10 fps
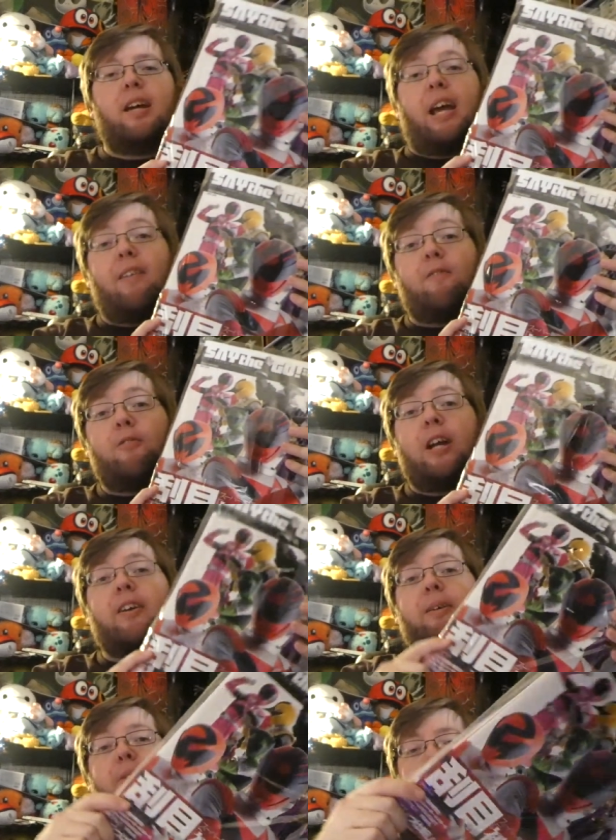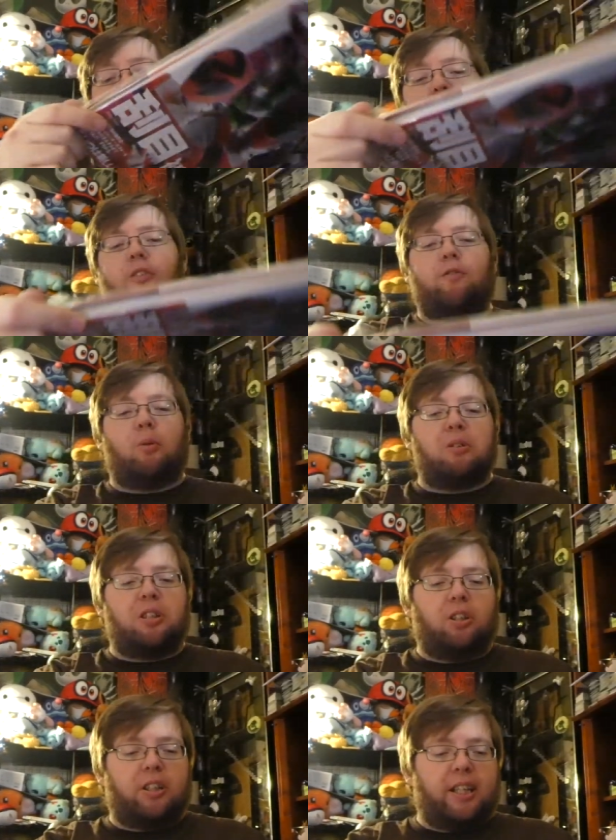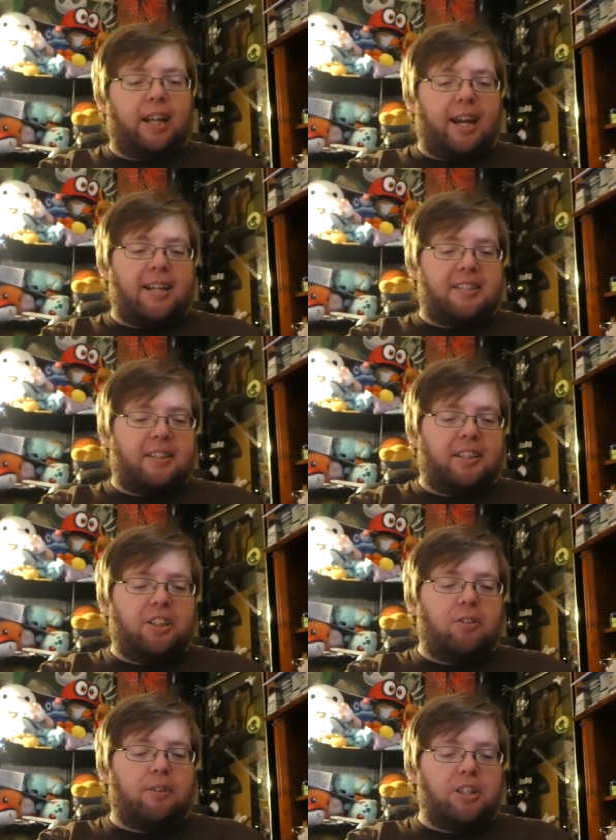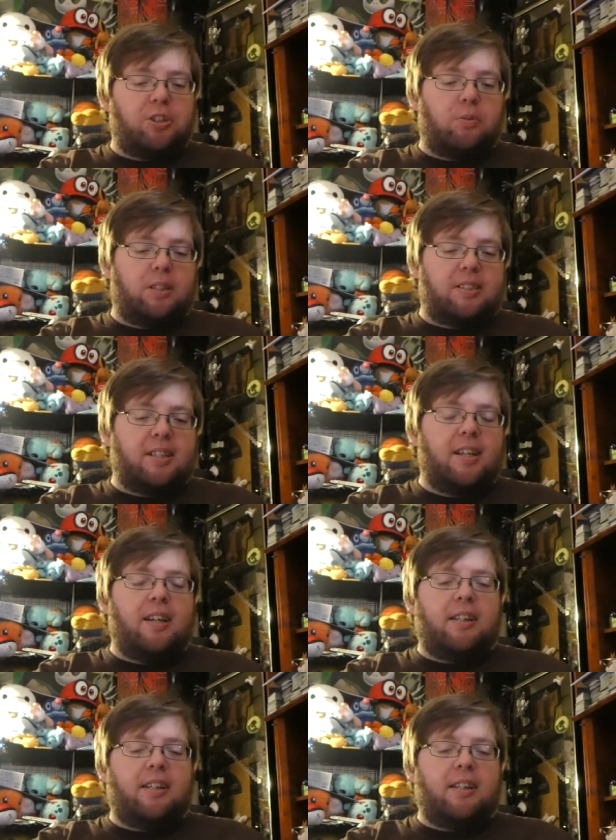and very much looking forward to looking at the Kyuranger ones.